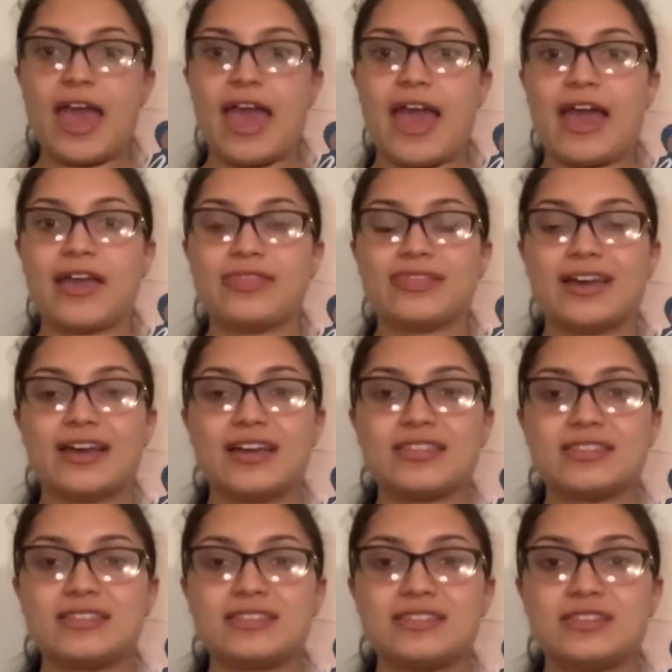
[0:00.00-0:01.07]
and that
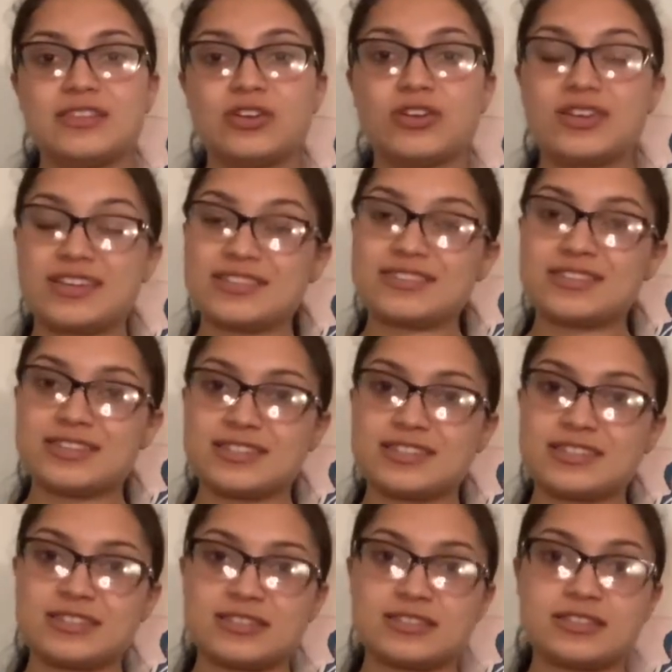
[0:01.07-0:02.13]
there is
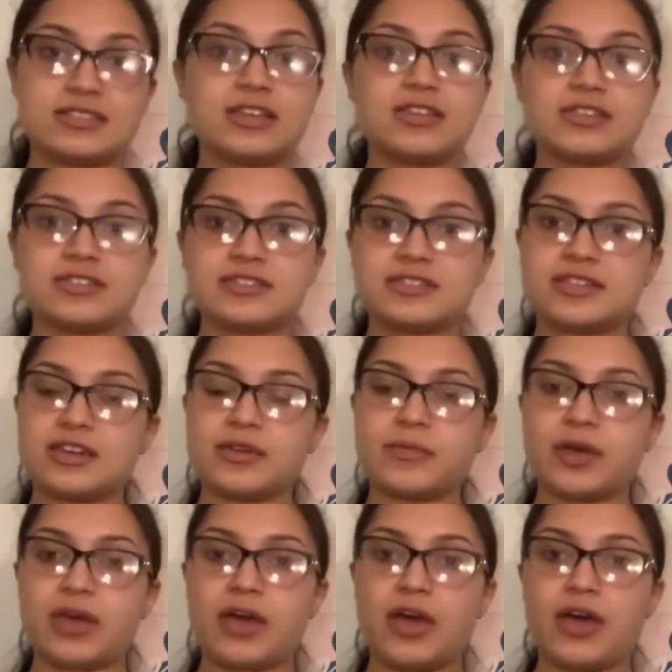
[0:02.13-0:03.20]
still the
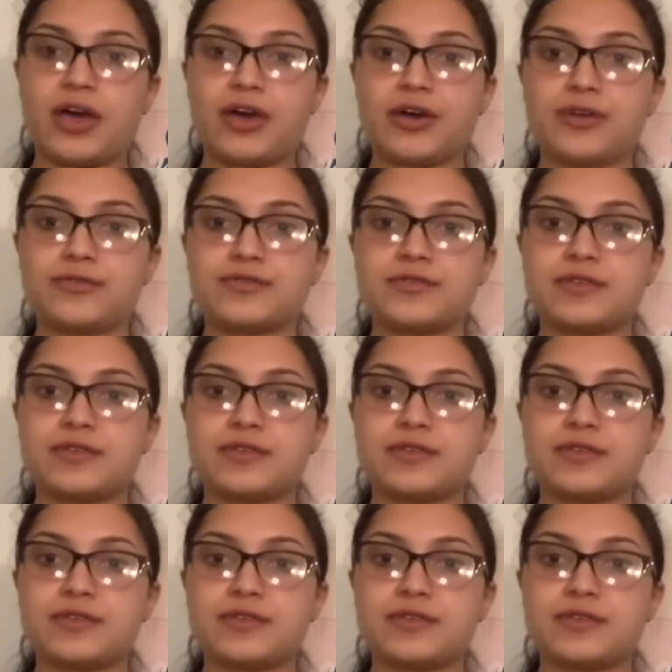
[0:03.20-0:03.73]
stigma of